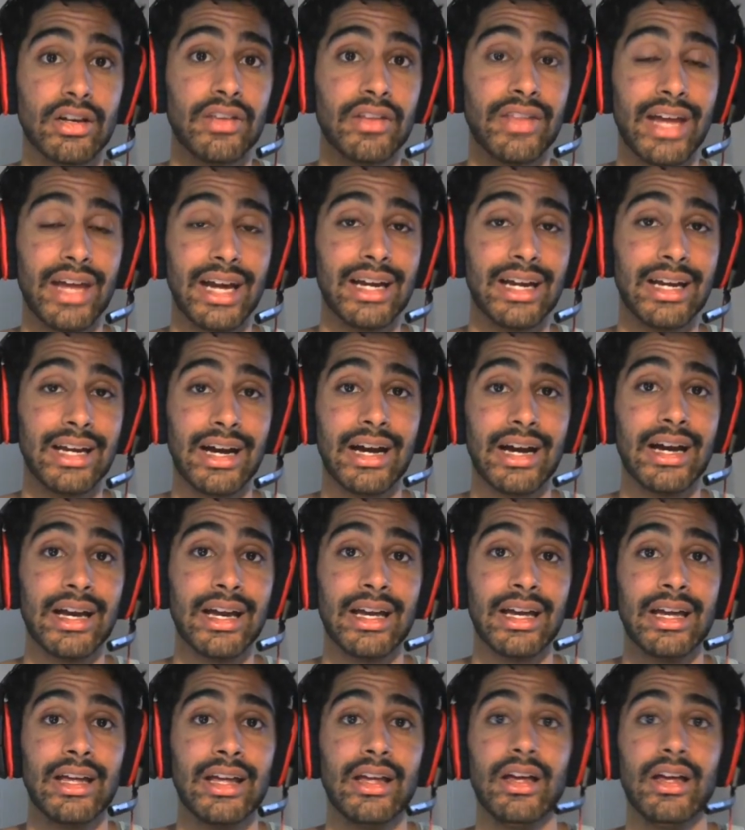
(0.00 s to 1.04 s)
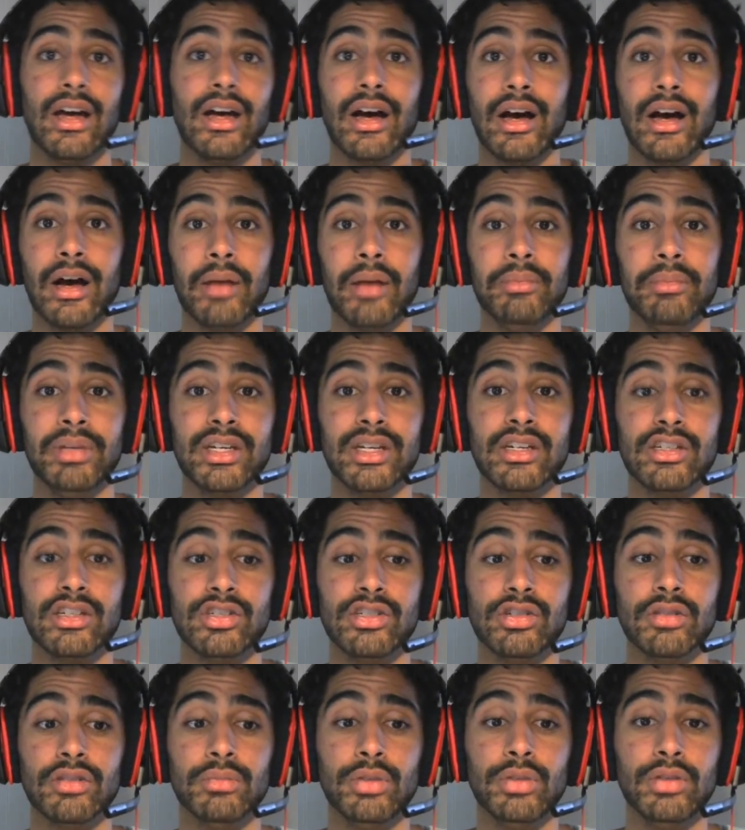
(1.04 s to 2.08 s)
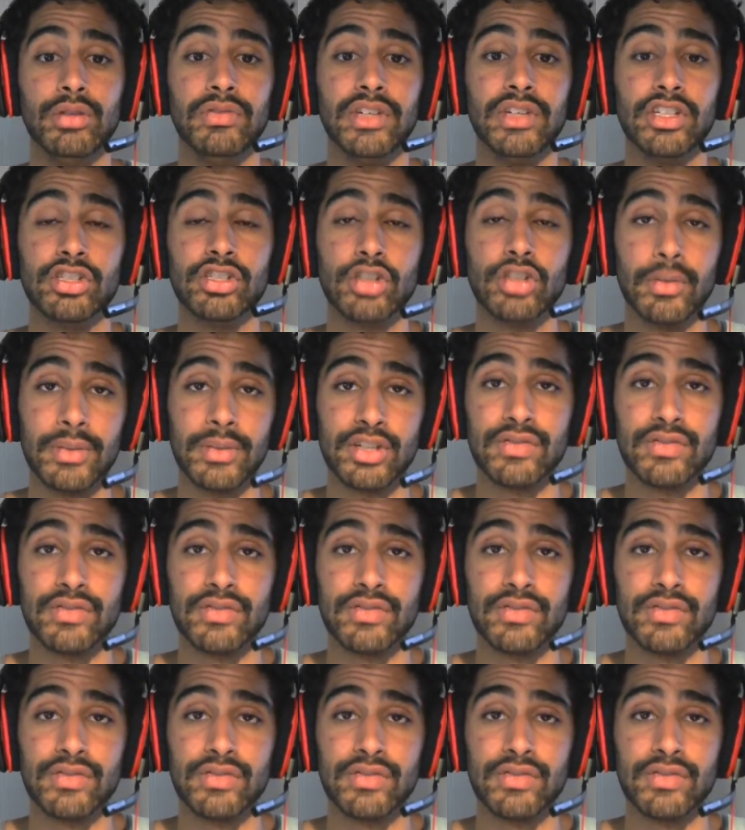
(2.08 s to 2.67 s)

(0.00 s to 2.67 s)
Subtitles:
on that guy because you're moving so much